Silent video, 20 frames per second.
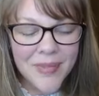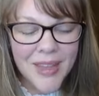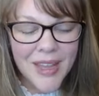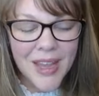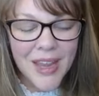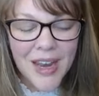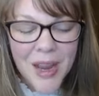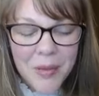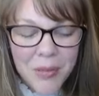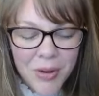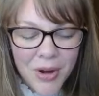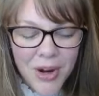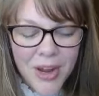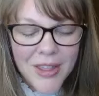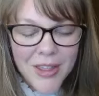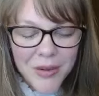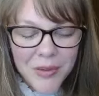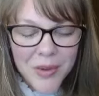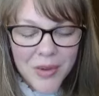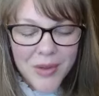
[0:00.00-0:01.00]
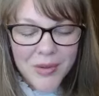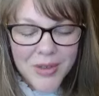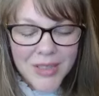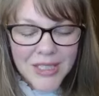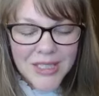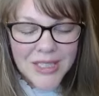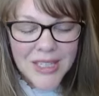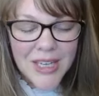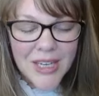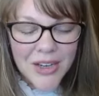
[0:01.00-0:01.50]
And I pray that we would
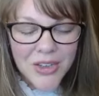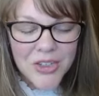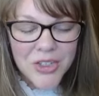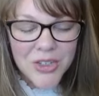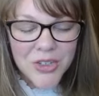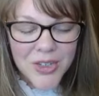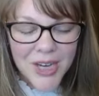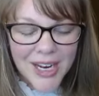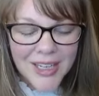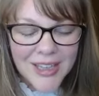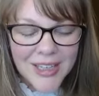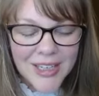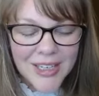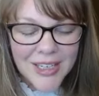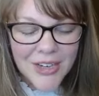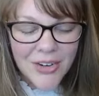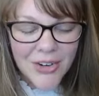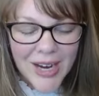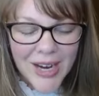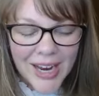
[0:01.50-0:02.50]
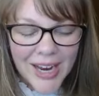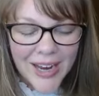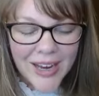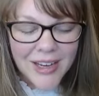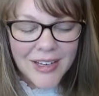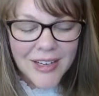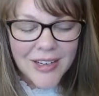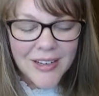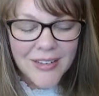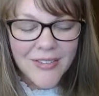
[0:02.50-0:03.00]
see your strength and your
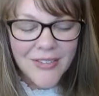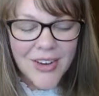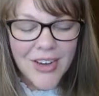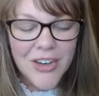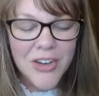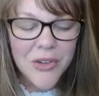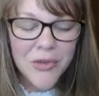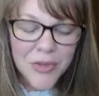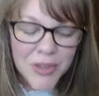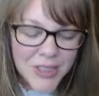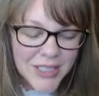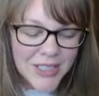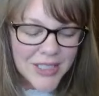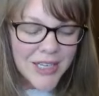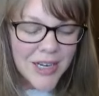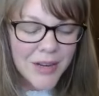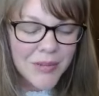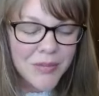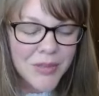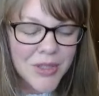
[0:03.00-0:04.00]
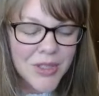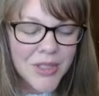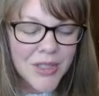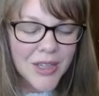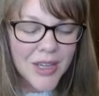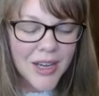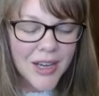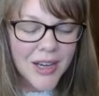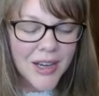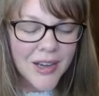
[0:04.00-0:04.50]
hand and your footsteps
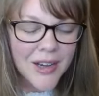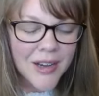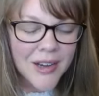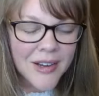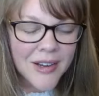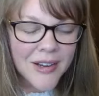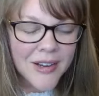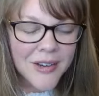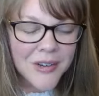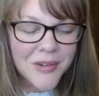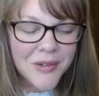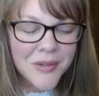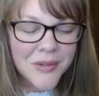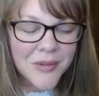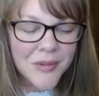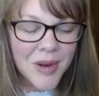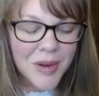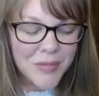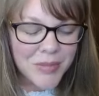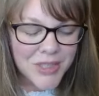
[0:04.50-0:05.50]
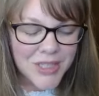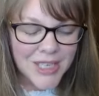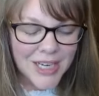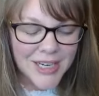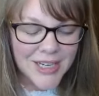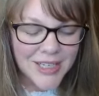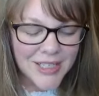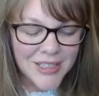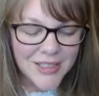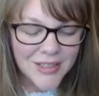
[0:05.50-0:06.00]
right
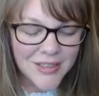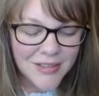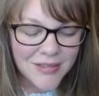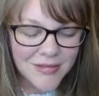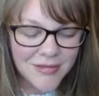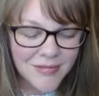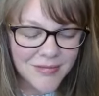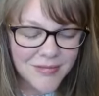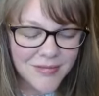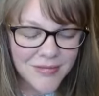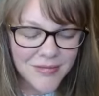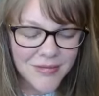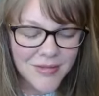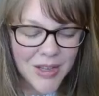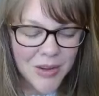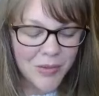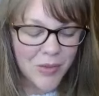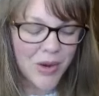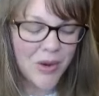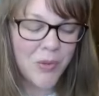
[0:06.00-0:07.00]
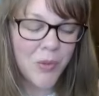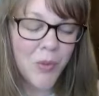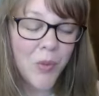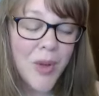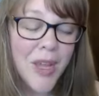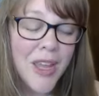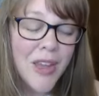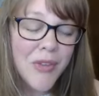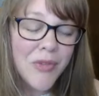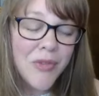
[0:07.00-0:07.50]
beside us that when
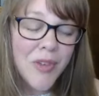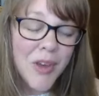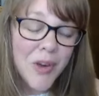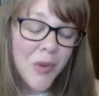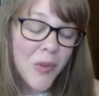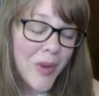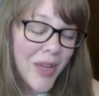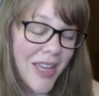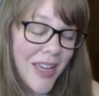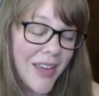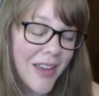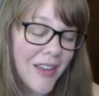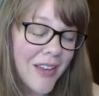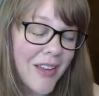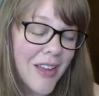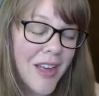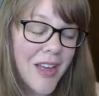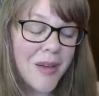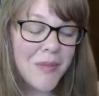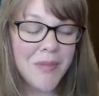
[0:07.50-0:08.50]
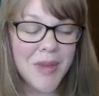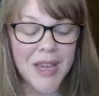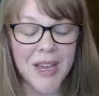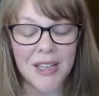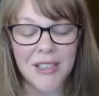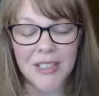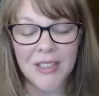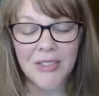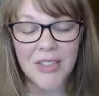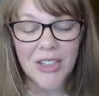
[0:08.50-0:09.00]
we feel weak
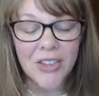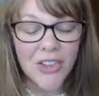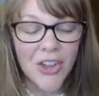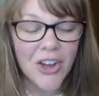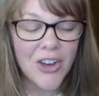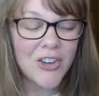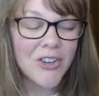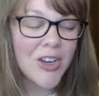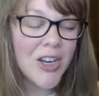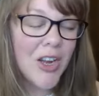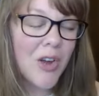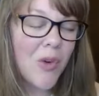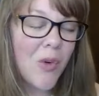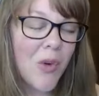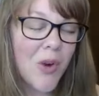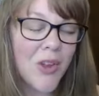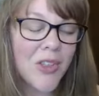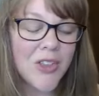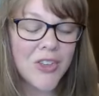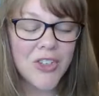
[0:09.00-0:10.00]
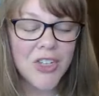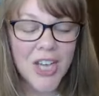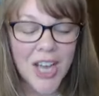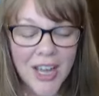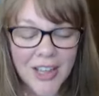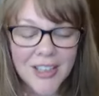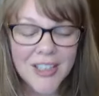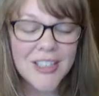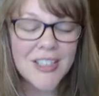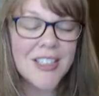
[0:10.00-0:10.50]
because of the laundry or the
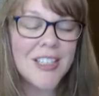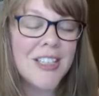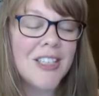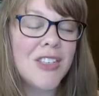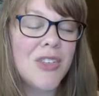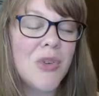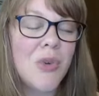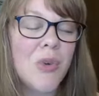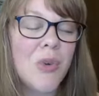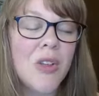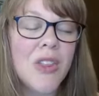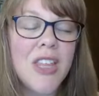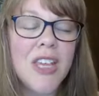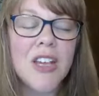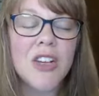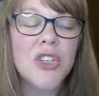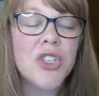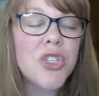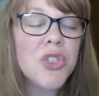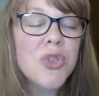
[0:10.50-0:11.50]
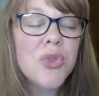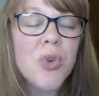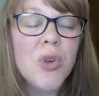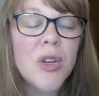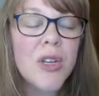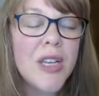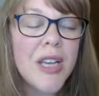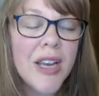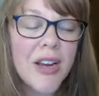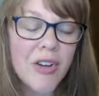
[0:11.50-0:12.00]
challenges or the
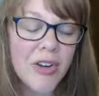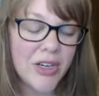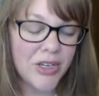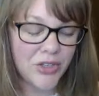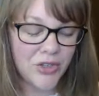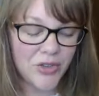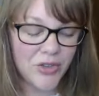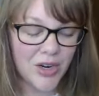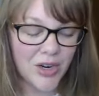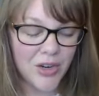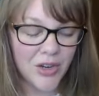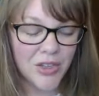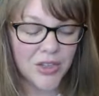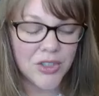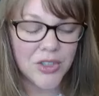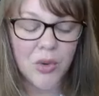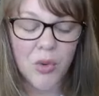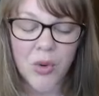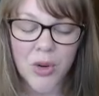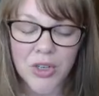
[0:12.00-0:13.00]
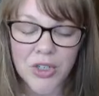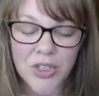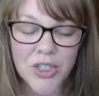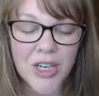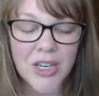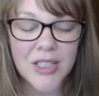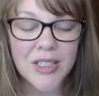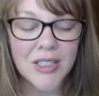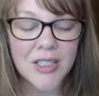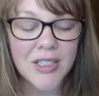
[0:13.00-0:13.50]
extraordinary struggles or
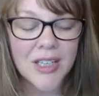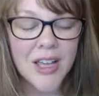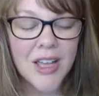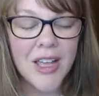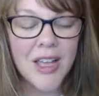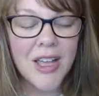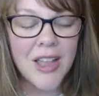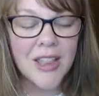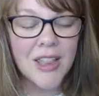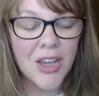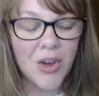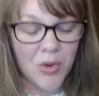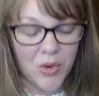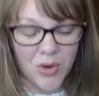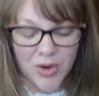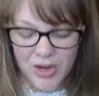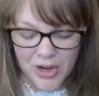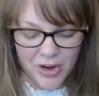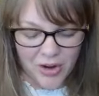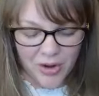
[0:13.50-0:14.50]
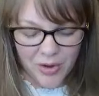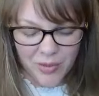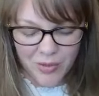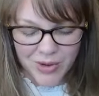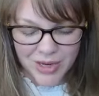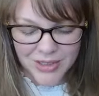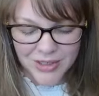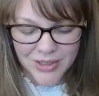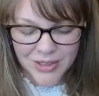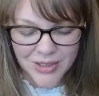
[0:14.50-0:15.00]
just the ordinary
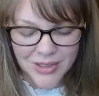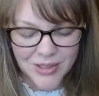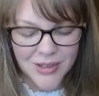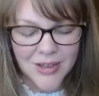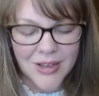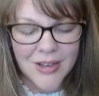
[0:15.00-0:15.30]
ones,